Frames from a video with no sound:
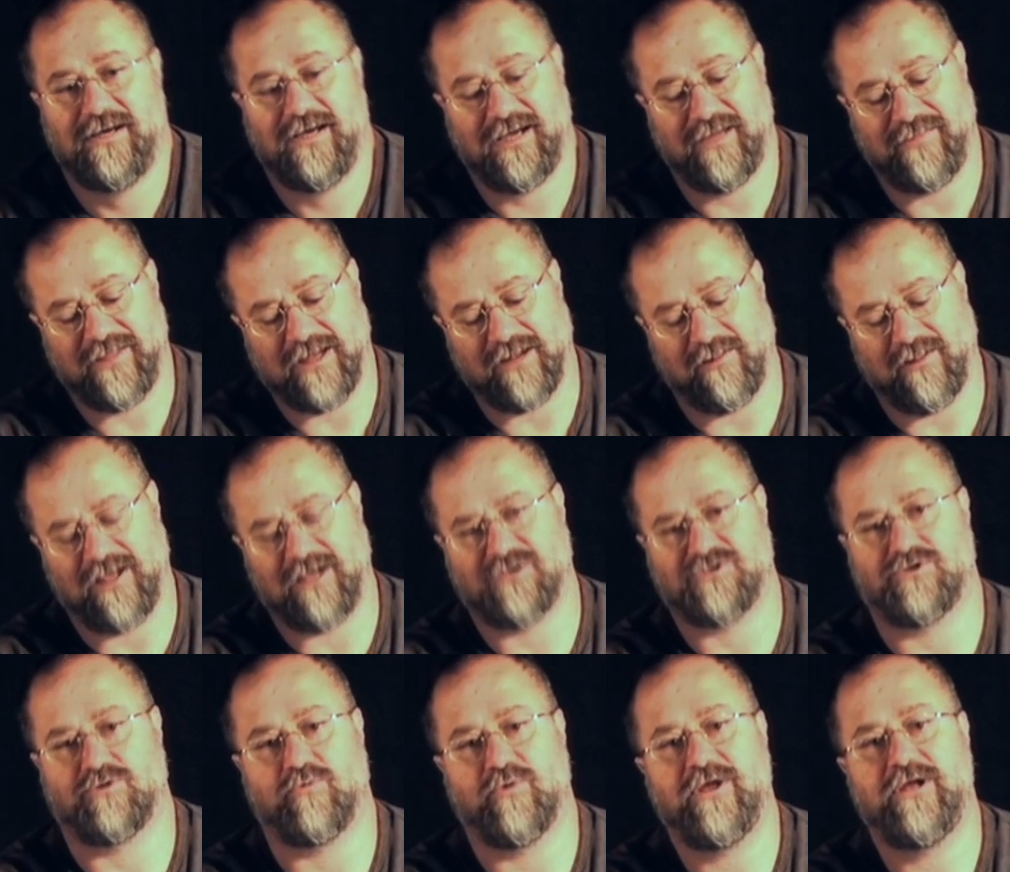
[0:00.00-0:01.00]
And that
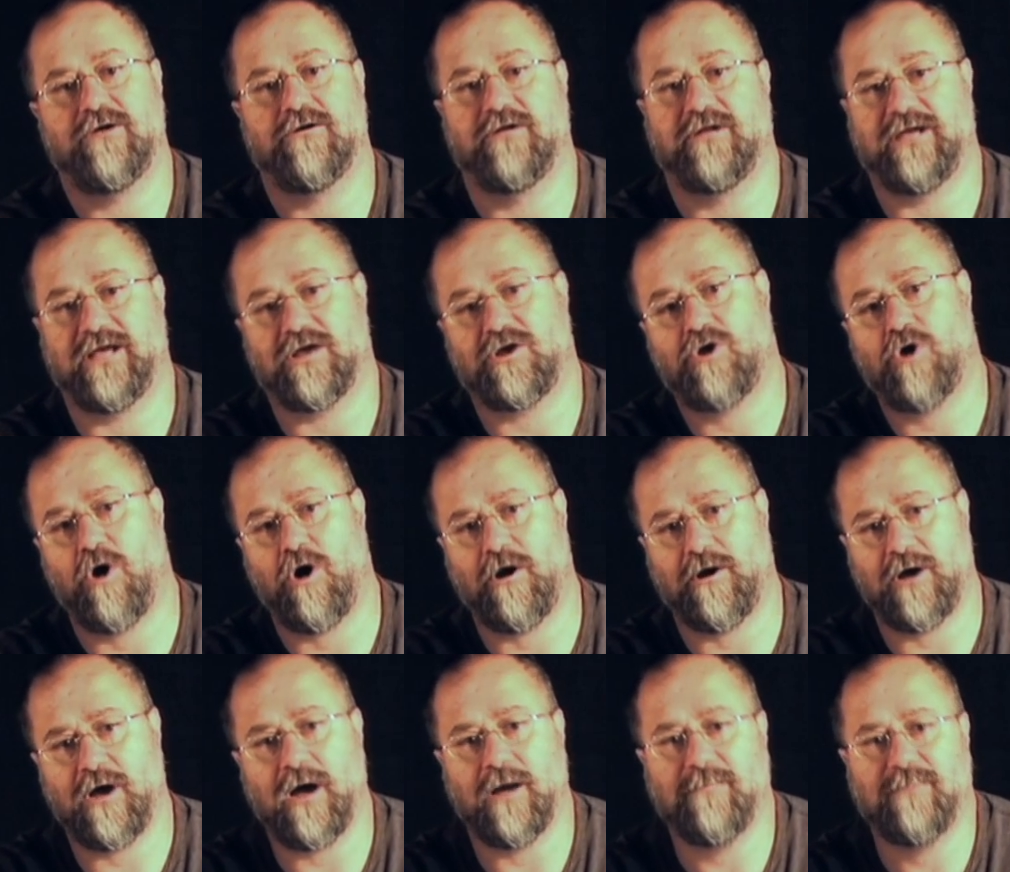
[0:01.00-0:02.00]
allows the reader to get
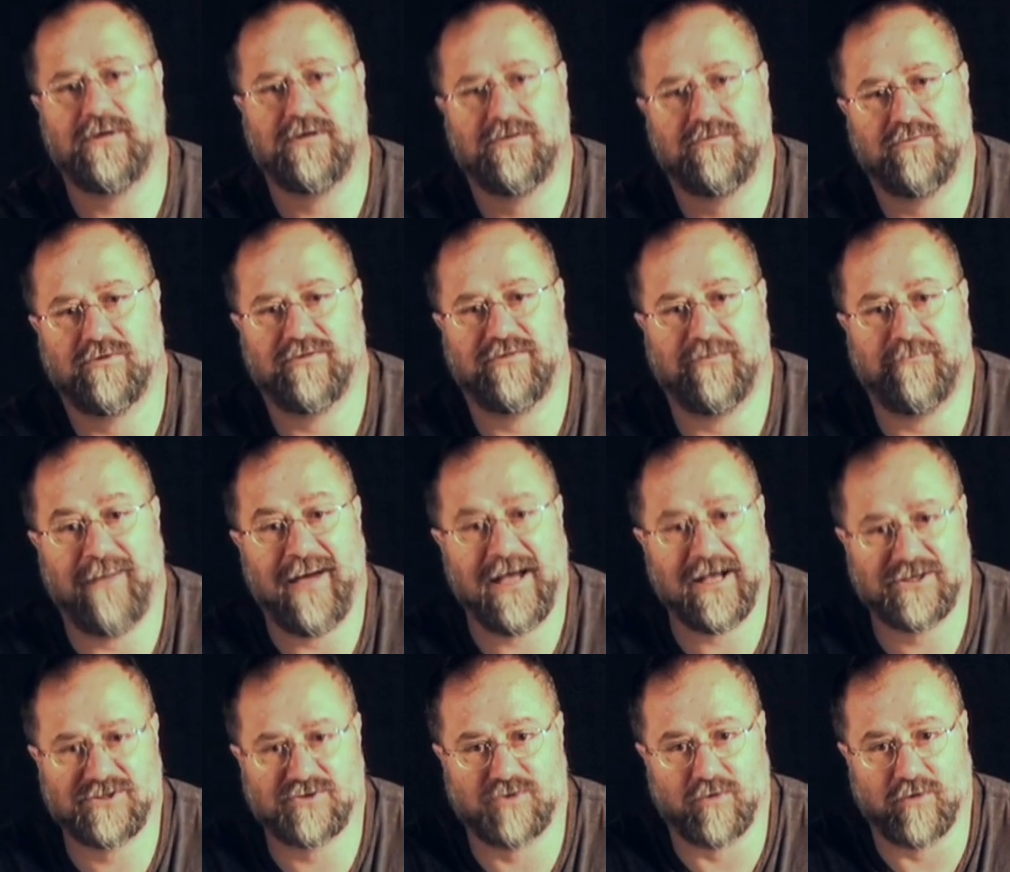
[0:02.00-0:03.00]
caught up with the
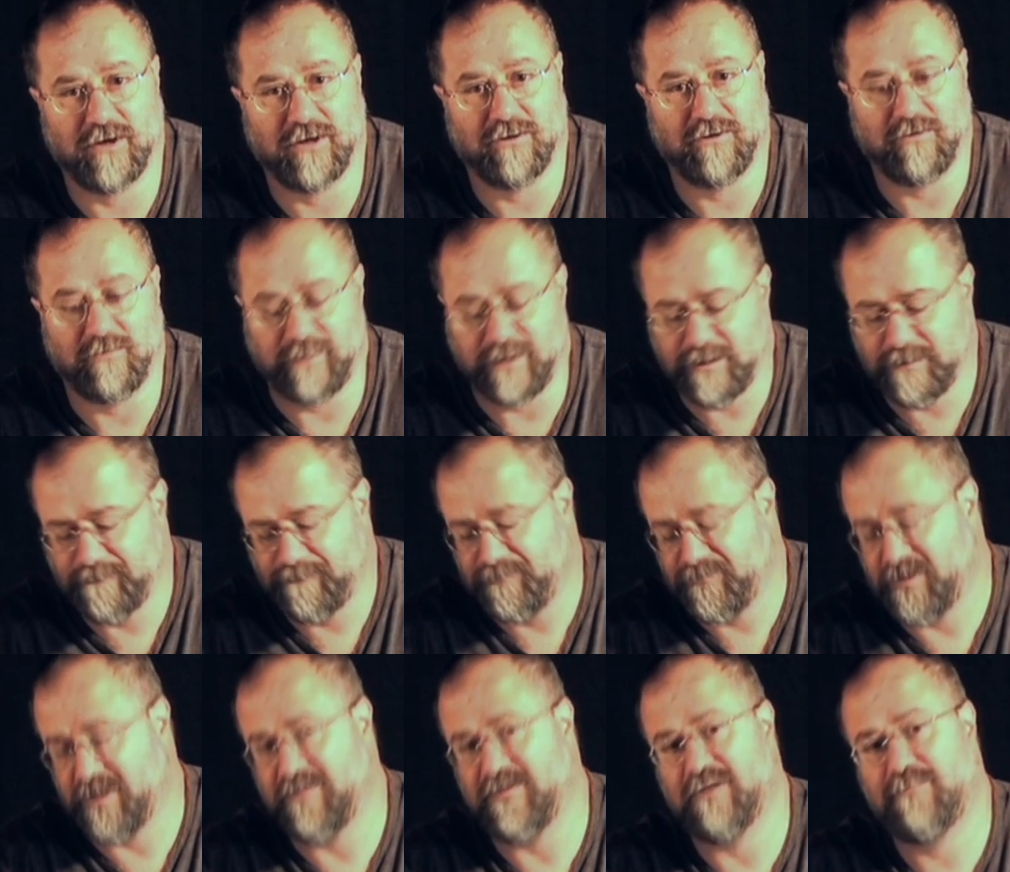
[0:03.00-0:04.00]
backstory a little bit
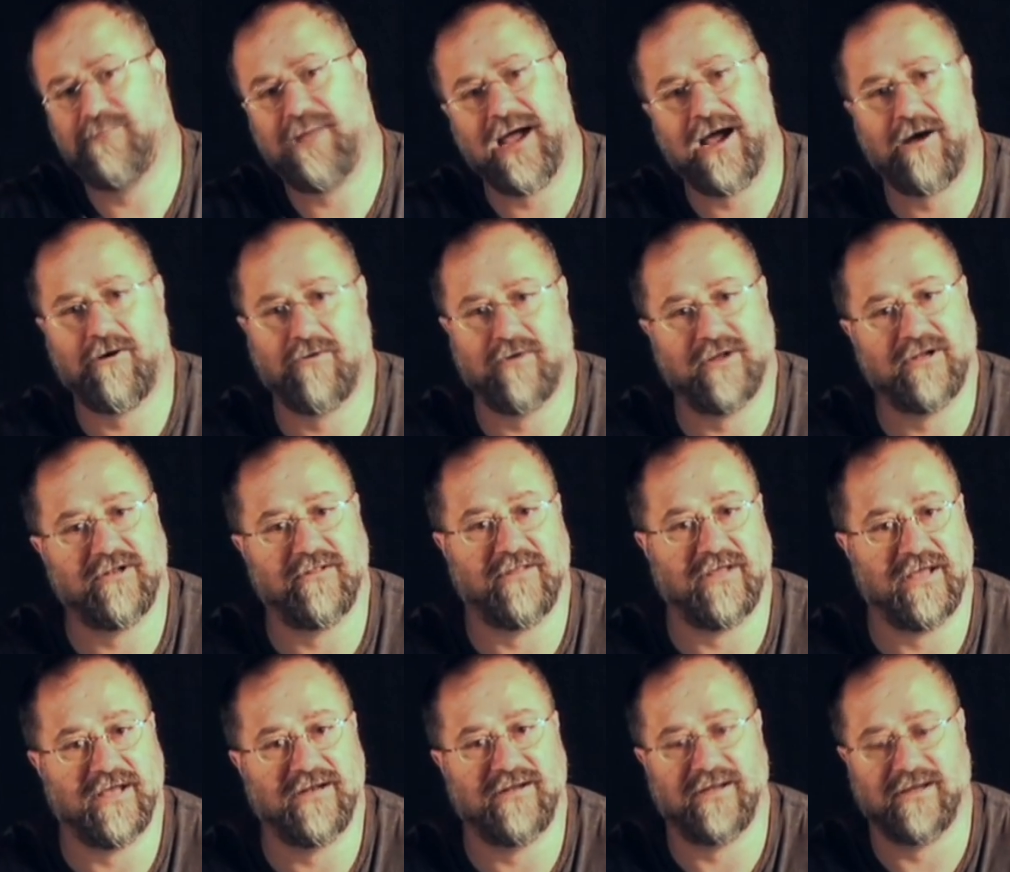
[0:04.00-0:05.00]
and then power into
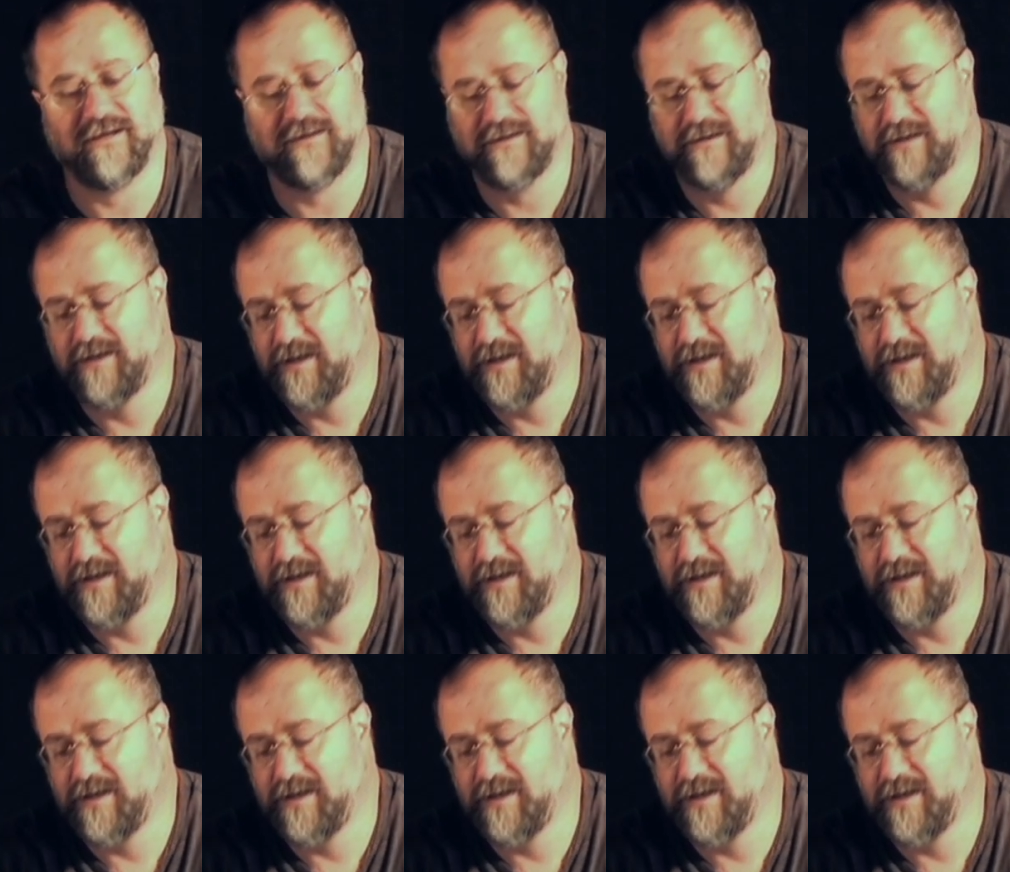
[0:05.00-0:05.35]
the ending.